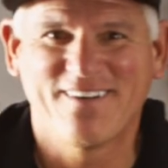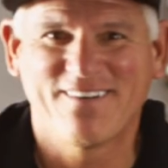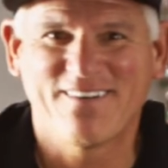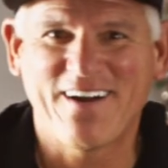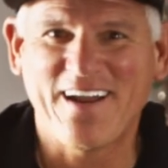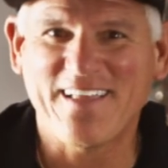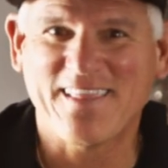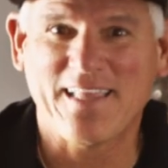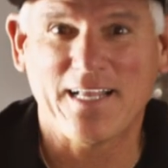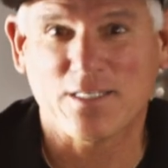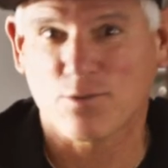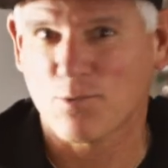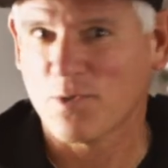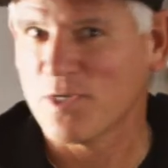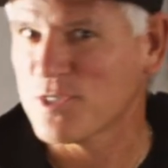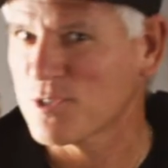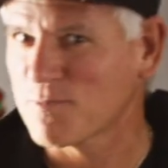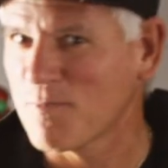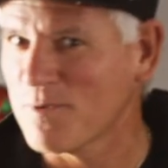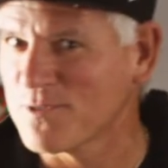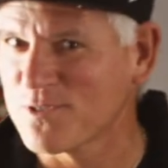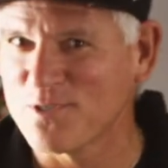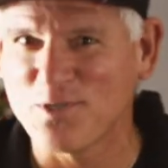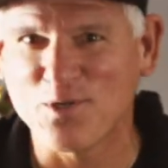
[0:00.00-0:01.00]
Right? That's what you're
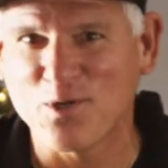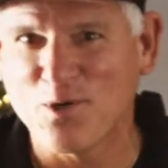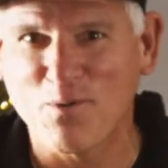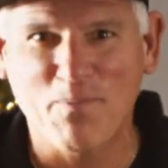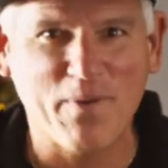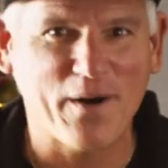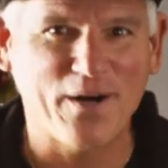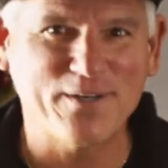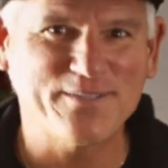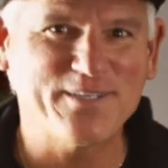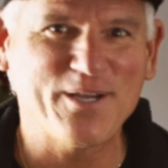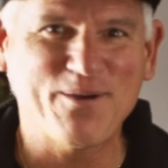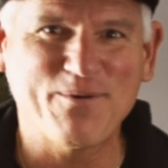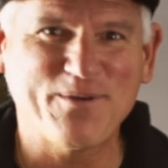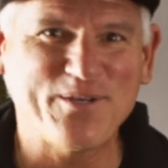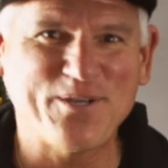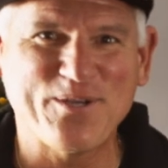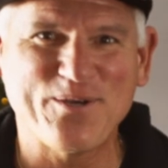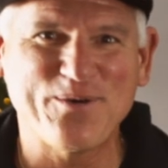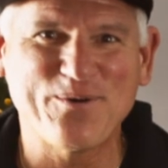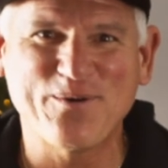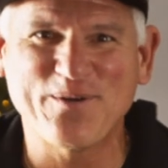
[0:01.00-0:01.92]
supposed to do, apparently, when you